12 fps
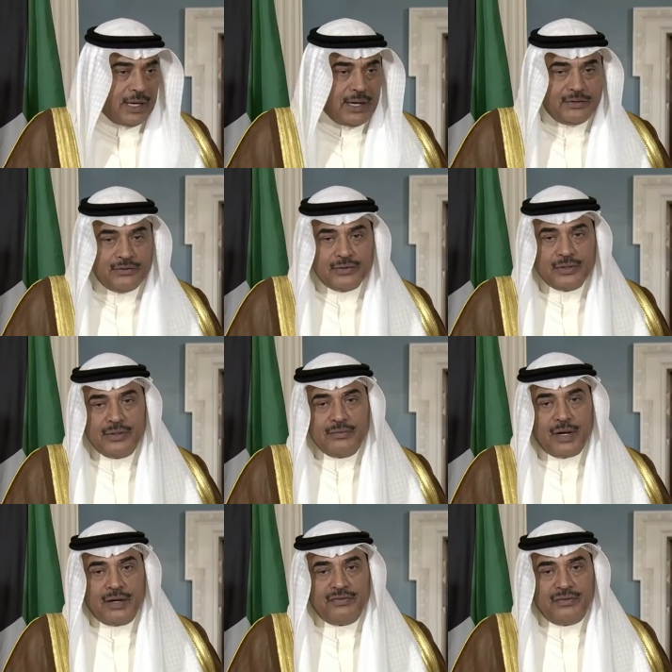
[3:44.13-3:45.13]
as
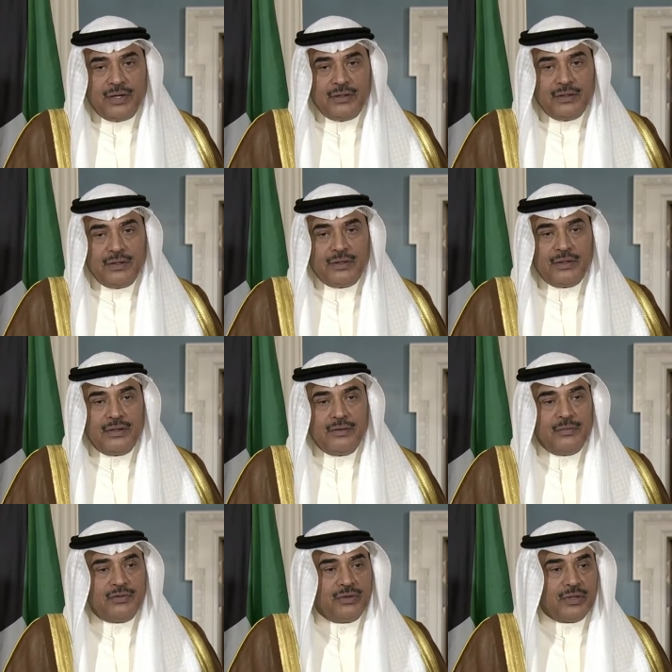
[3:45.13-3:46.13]
my friend
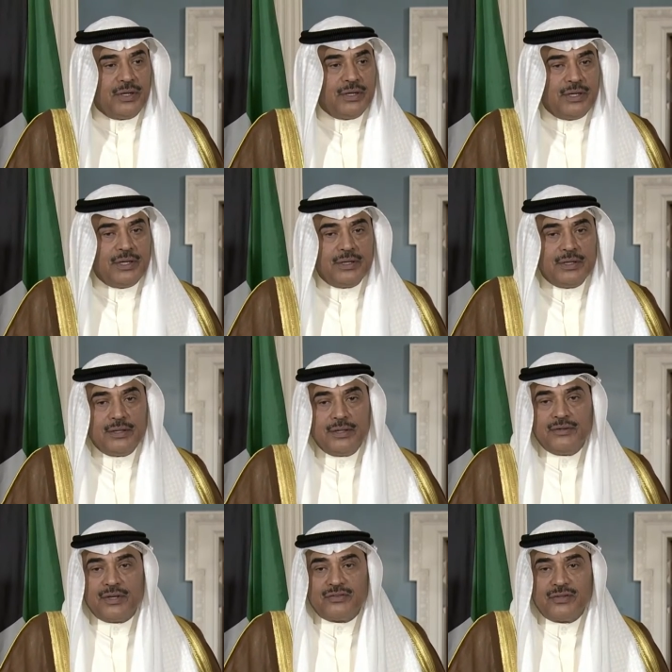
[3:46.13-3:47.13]
Mr. Kerry
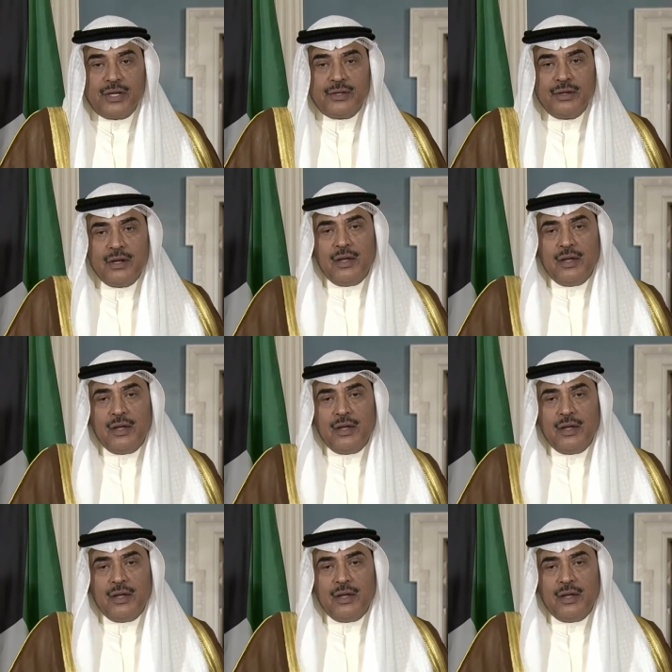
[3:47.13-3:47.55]
just said,